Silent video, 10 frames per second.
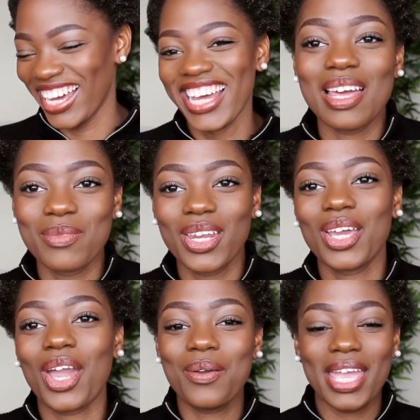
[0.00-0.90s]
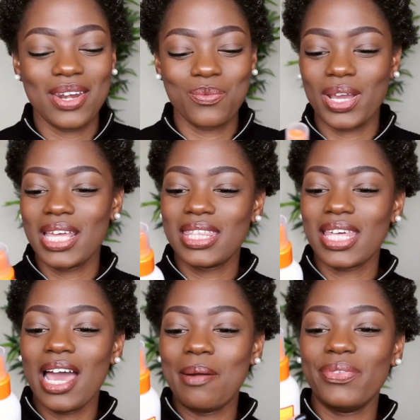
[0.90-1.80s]
So I'm gonna go in with
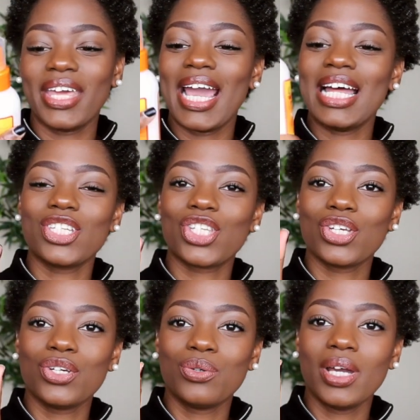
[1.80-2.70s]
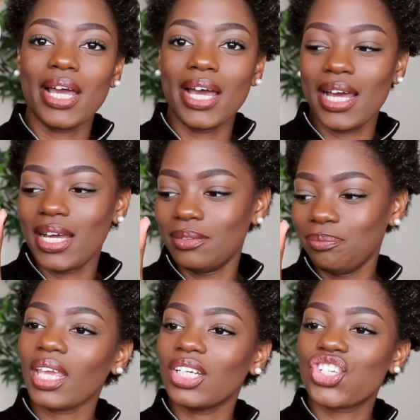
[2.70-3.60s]
the Cantu
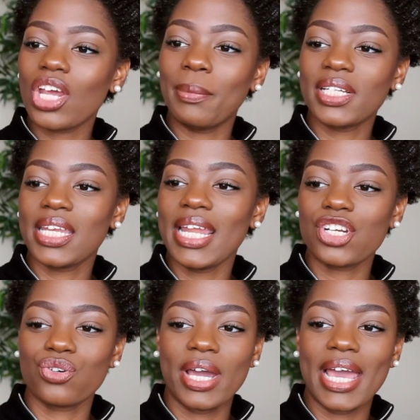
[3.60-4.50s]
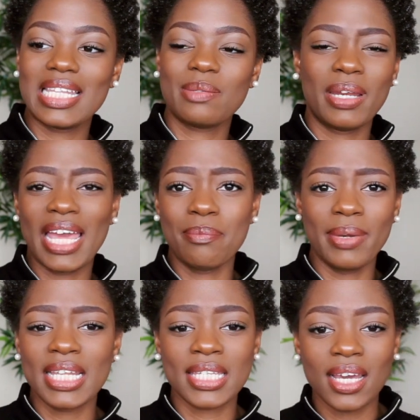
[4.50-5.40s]
Shea Butter Natural Hair Split End
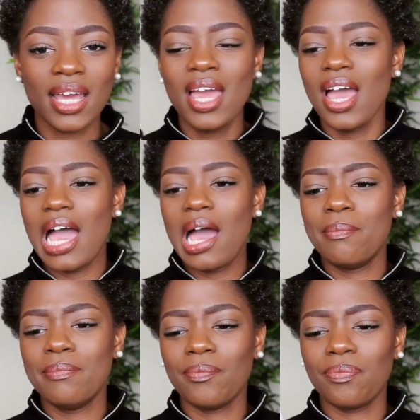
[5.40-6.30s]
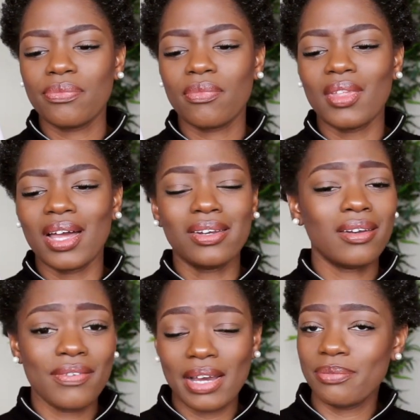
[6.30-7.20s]
Blender. I don't
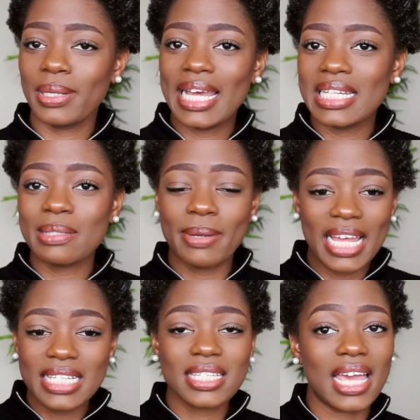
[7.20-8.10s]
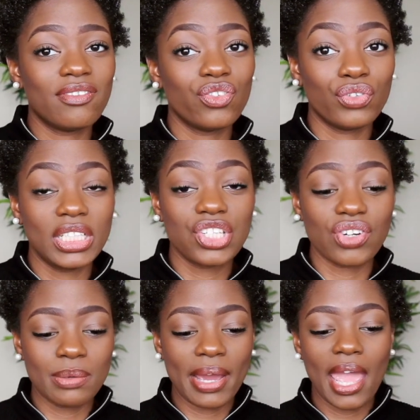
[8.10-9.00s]
know if I have split ends because I haven't really
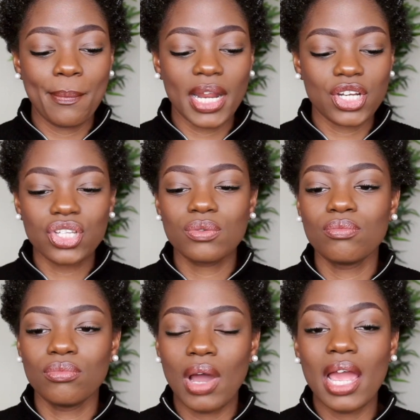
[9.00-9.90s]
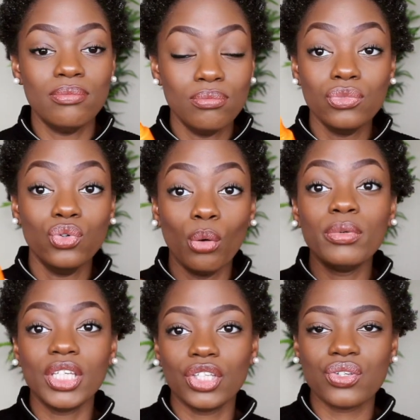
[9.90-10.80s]
straightened my hair, but I
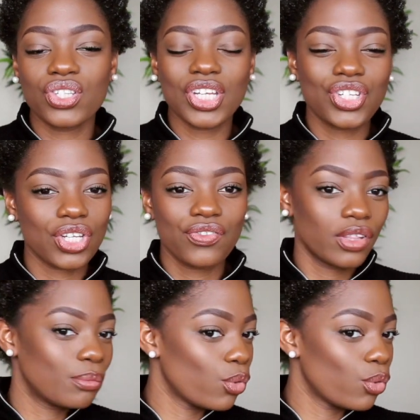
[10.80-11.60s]
normally use this just for the